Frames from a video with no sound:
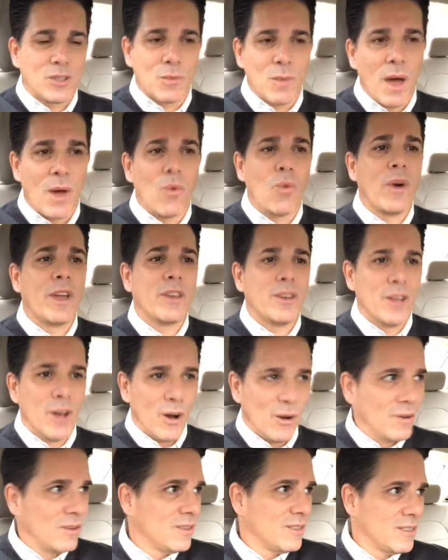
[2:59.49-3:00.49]
to my
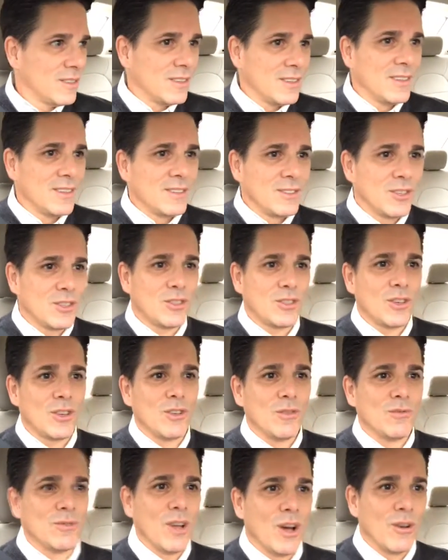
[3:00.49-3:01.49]
window, just so
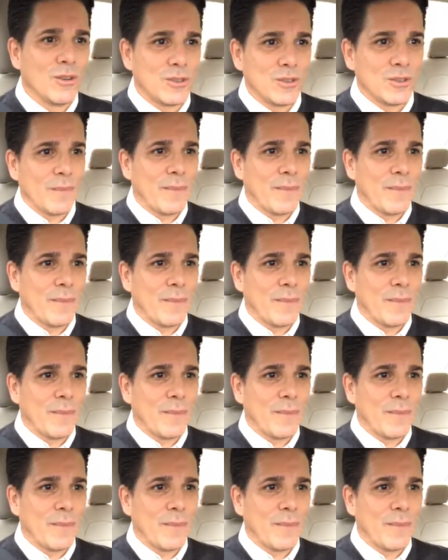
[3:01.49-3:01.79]
you know.